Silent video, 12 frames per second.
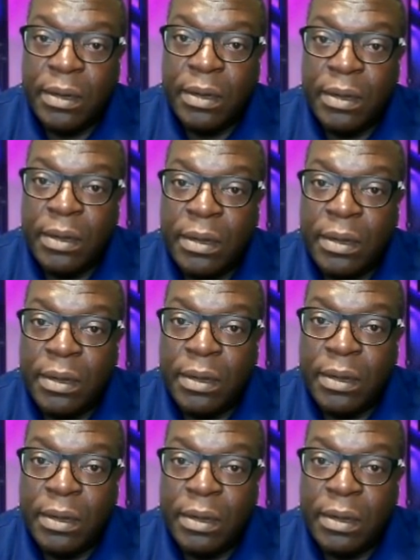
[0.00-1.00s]

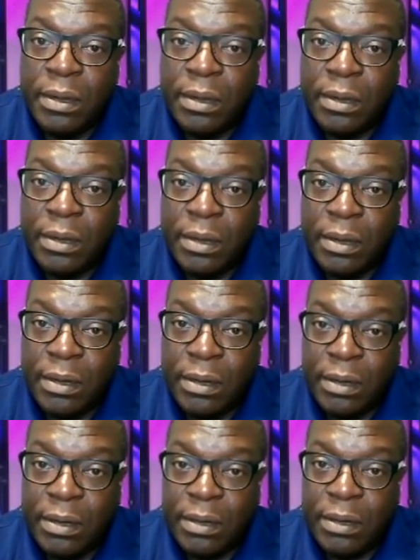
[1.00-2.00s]

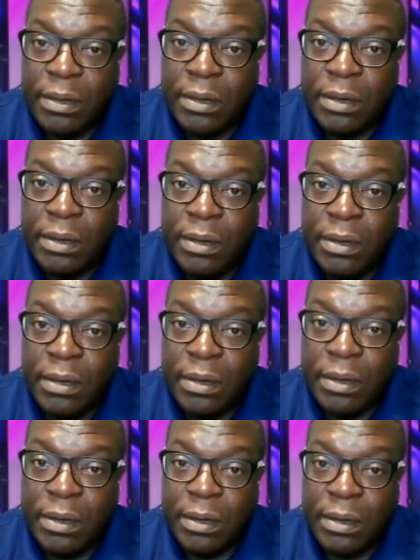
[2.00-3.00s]

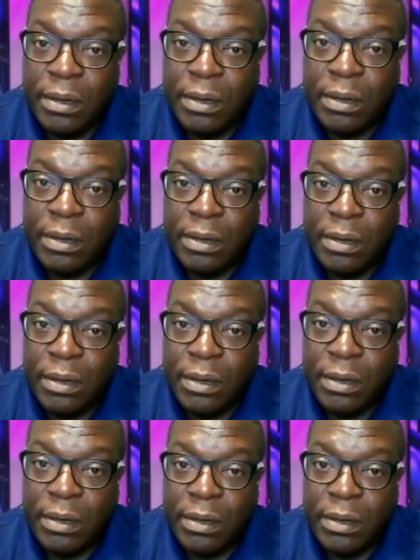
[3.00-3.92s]
No words are spoken by the person on screen.